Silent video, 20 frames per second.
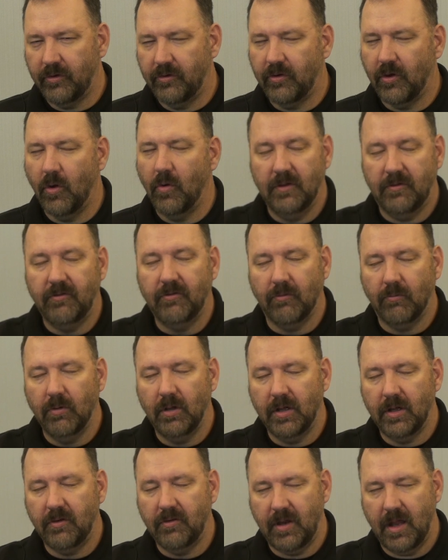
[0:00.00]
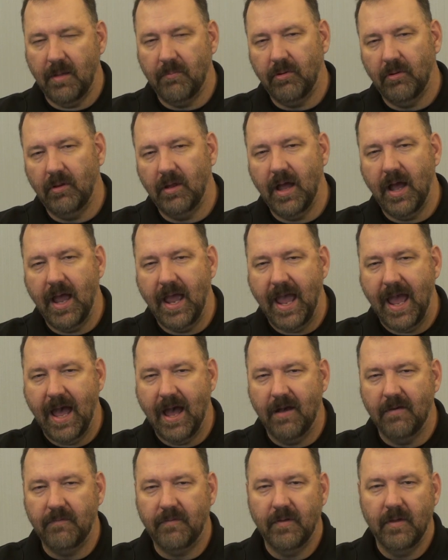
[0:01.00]
So this is a real example. I
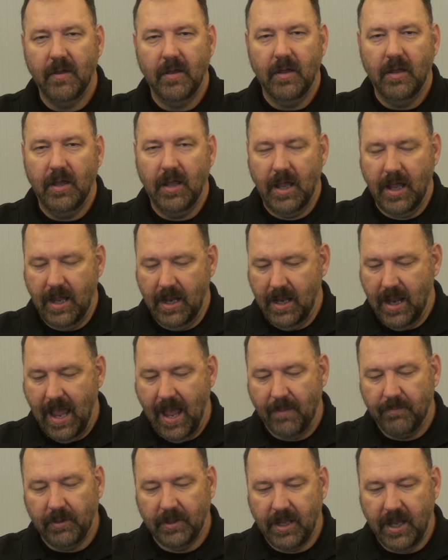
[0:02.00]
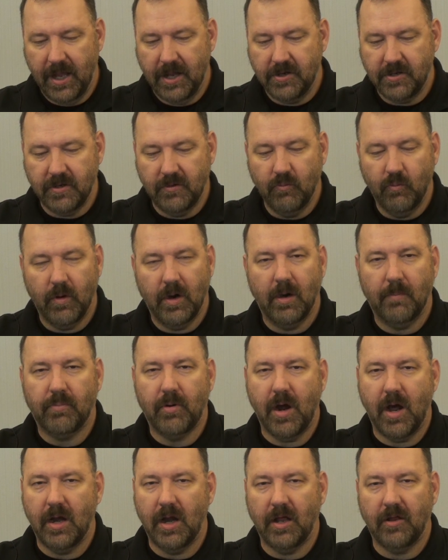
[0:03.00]
have an application where
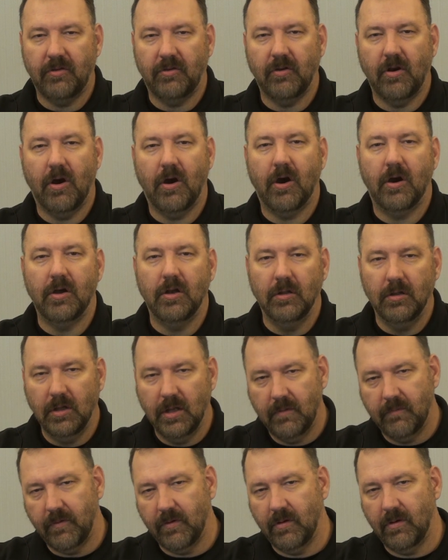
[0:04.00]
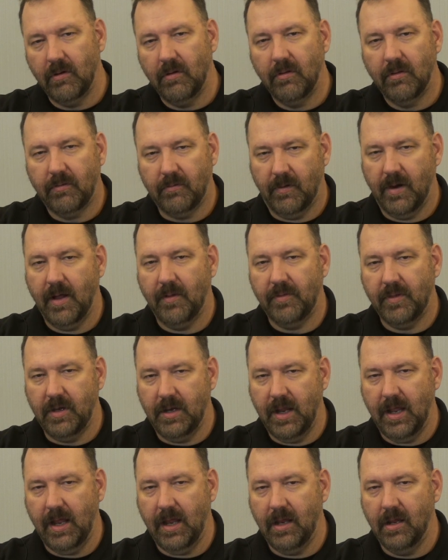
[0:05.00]
products are delivered throughout the
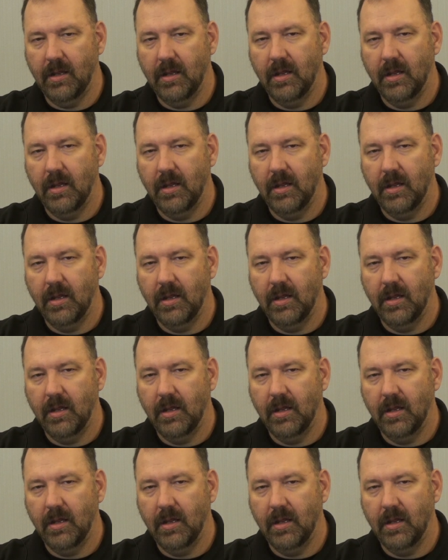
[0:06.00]
day.